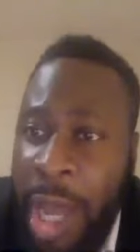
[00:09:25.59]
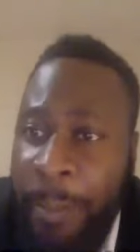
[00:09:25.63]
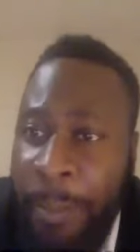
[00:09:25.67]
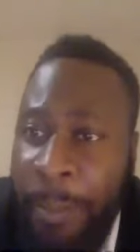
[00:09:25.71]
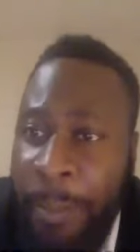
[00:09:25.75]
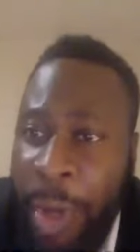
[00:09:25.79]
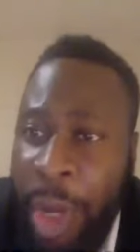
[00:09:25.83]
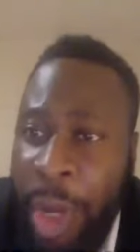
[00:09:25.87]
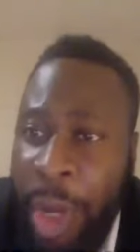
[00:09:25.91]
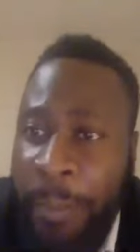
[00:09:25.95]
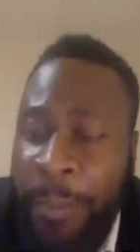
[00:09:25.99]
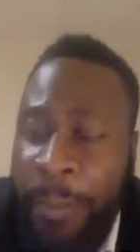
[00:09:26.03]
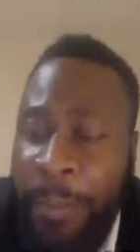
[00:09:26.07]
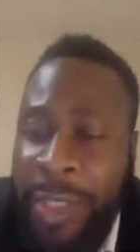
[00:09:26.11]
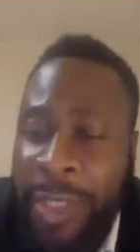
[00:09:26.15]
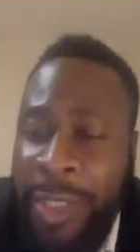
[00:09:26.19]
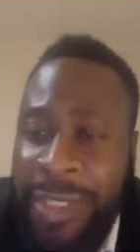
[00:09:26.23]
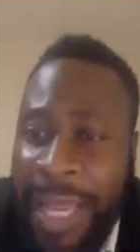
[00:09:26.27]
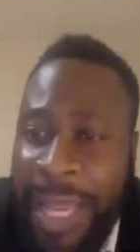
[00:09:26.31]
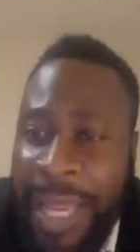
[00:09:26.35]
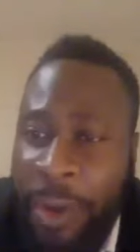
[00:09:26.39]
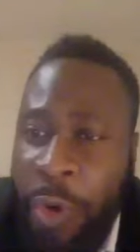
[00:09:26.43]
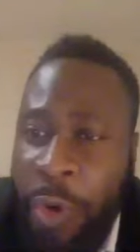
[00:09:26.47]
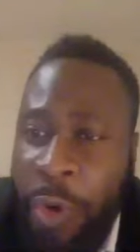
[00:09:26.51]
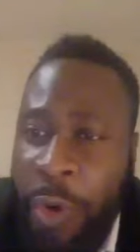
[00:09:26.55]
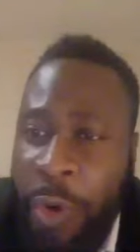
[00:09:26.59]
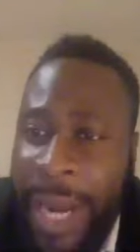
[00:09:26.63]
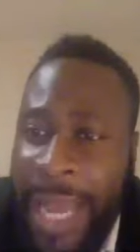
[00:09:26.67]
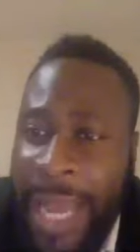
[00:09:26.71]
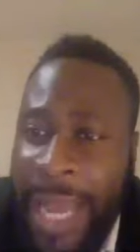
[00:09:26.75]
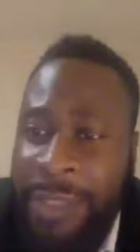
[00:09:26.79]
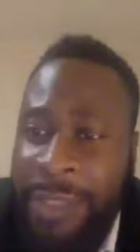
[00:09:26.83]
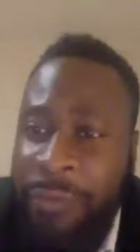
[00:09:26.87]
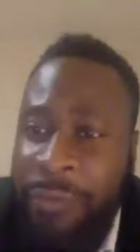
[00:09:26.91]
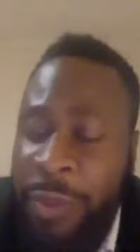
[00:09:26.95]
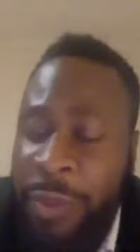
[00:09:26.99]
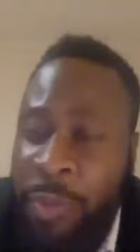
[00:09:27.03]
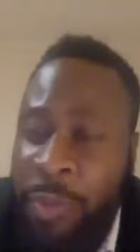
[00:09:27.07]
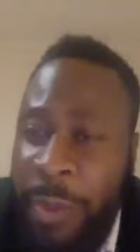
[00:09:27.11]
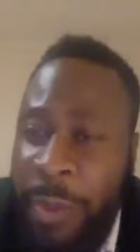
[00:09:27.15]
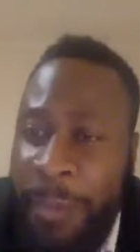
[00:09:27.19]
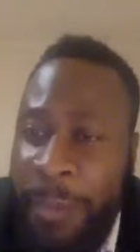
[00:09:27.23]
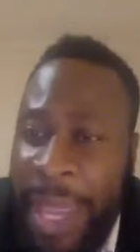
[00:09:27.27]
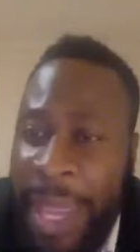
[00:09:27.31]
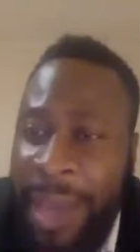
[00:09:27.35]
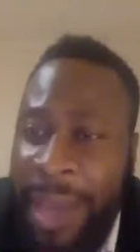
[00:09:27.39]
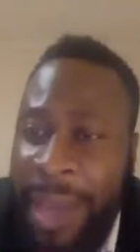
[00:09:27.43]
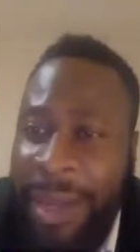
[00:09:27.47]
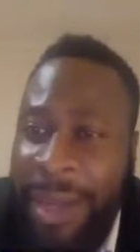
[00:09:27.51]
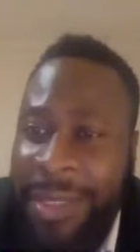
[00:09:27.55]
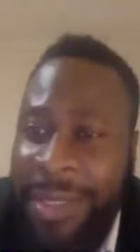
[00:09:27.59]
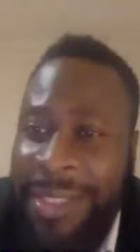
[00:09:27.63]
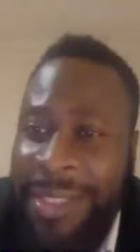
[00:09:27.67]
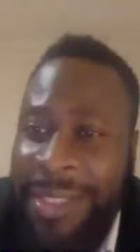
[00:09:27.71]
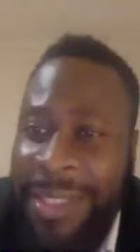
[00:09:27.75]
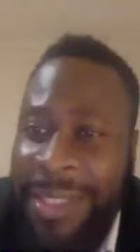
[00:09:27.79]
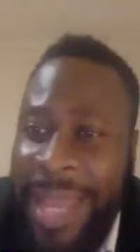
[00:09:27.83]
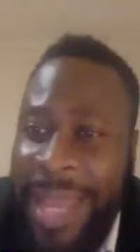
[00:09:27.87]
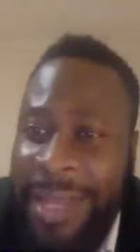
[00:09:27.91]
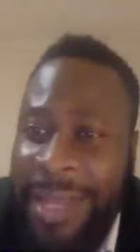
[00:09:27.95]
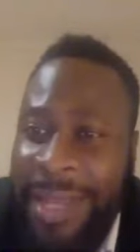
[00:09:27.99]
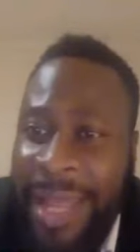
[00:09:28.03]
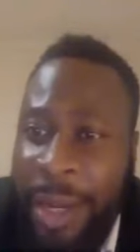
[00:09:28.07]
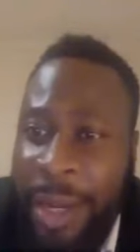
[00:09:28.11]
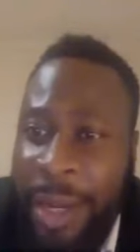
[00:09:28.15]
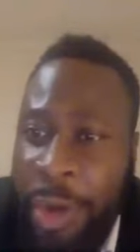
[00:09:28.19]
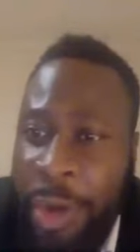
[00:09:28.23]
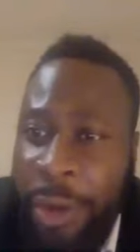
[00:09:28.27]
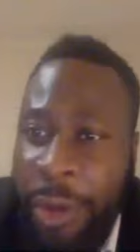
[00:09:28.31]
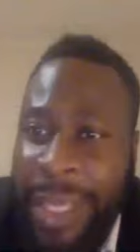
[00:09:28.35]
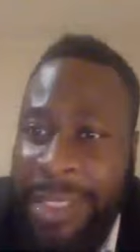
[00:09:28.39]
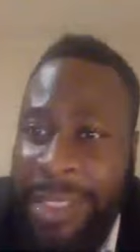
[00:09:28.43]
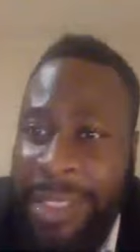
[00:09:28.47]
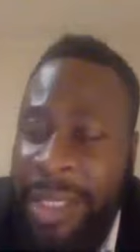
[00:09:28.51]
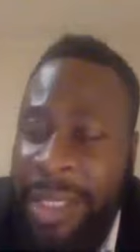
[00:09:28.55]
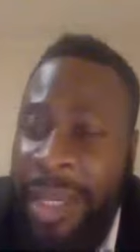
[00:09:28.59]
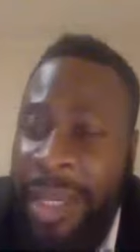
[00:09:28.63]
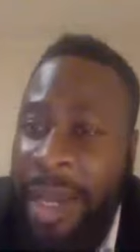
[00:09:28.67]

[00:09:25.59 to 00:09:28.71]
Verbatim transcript: purpose that God has for us. We may understand that, look, it's